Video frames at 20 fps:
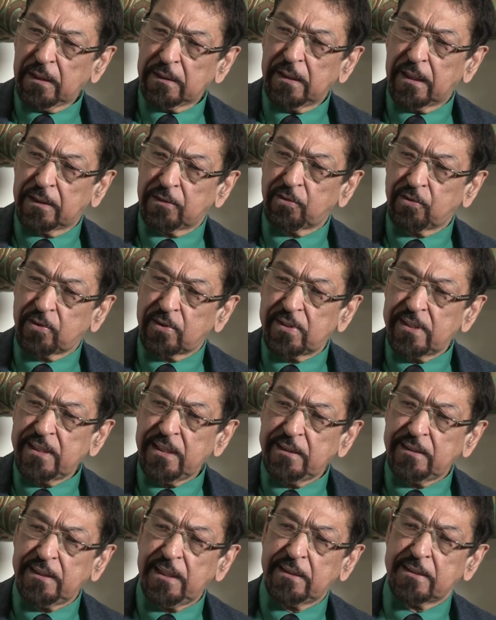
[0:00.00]
the
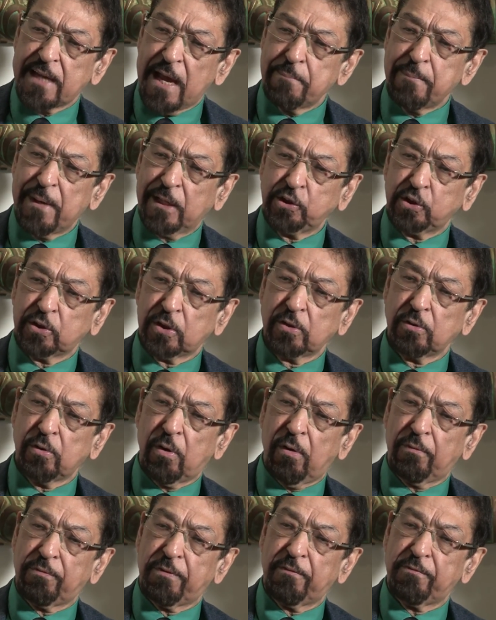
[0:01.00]
3D dimension
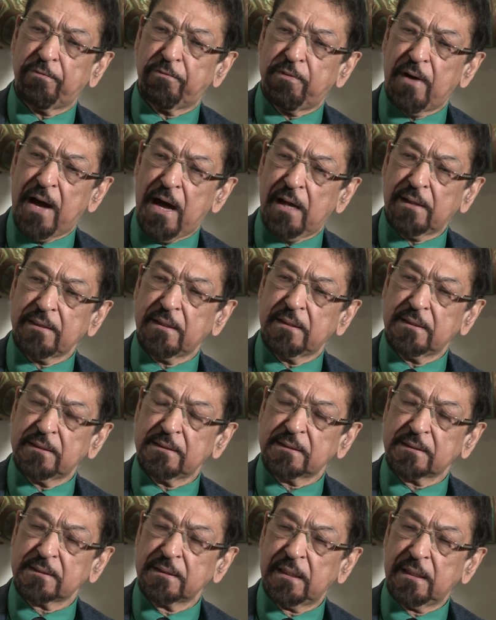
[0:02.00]
of her
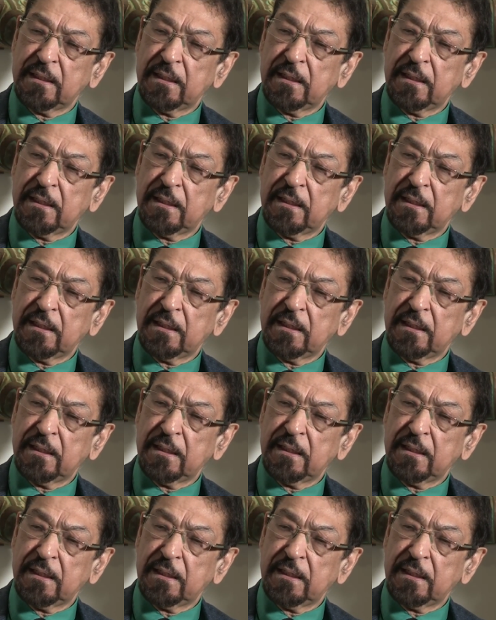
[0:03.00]
father's